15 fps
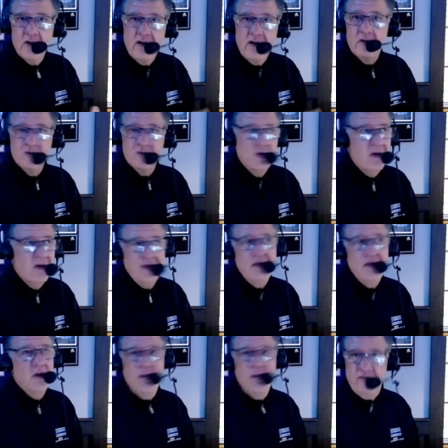In Arizona, I
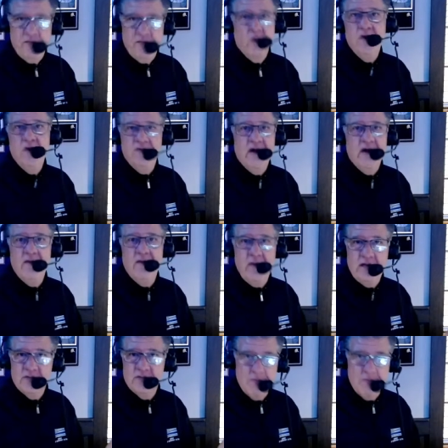think you're about 45
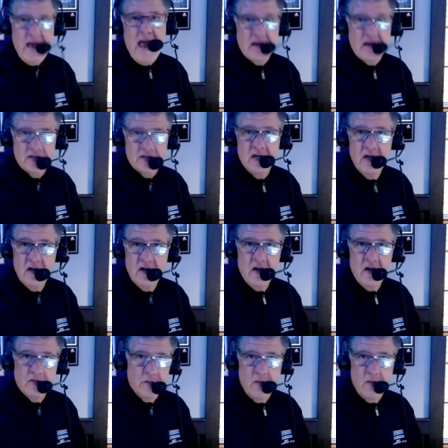minutes max
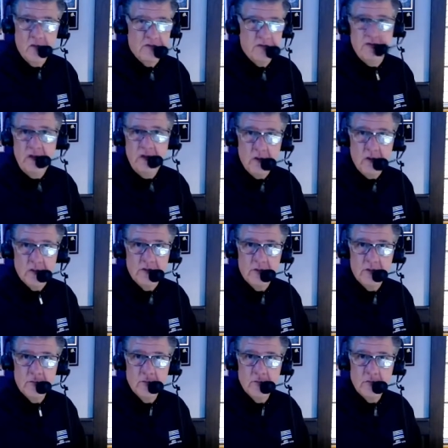from most fields,
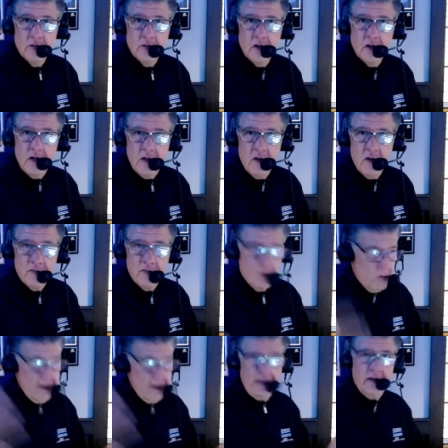from
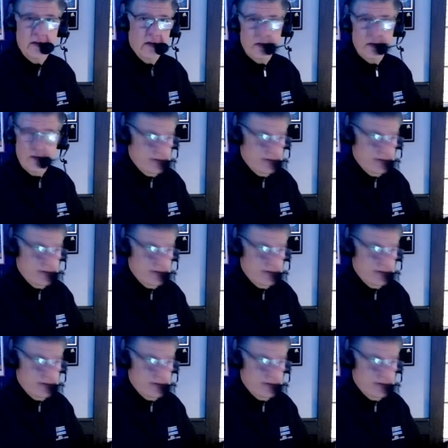one end of the